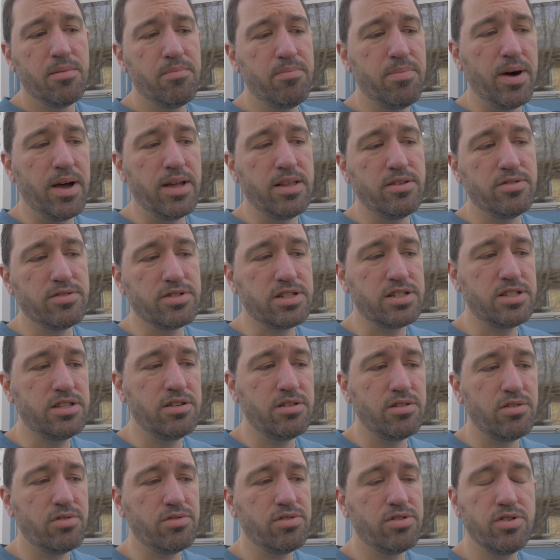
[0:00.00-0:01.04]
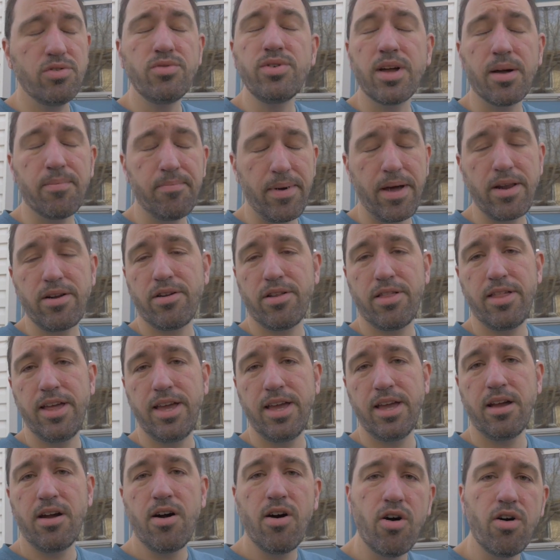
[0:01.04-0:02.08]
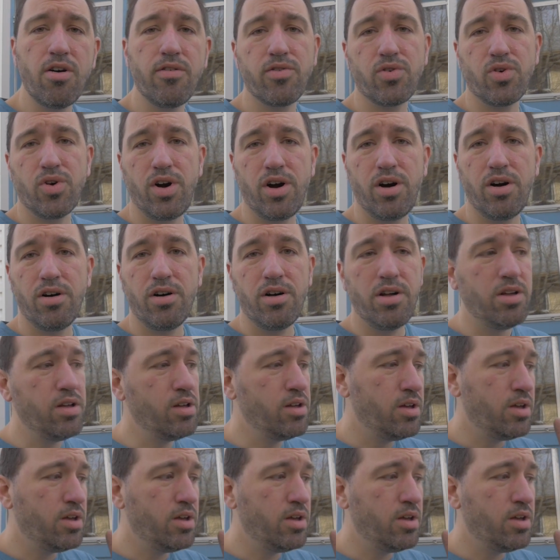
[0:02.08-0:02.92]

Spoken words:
but you're still doing a better thing overall